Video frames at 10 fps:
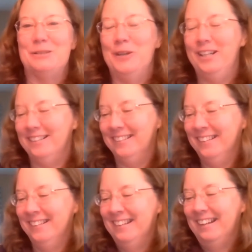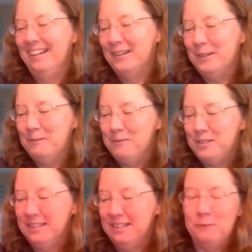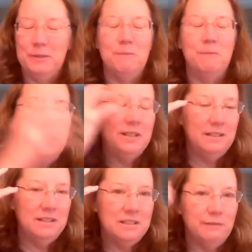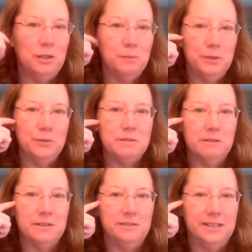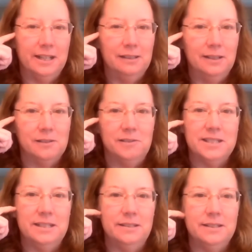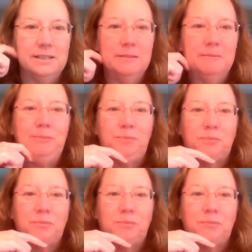as well um, to help them develop those critical and analytical skills